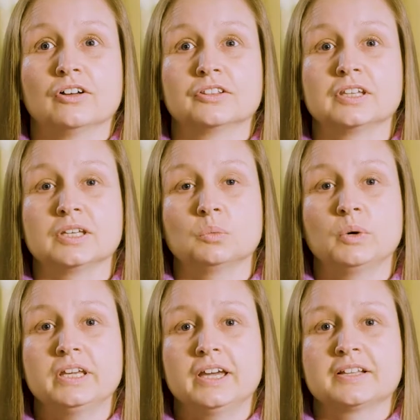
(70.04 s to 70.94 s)
On the
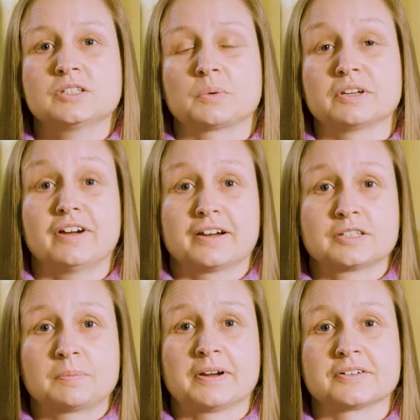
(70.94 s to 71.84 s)
weekends, we have
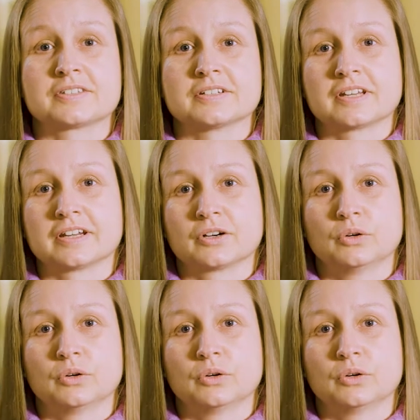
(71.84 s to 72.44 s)
house parents that take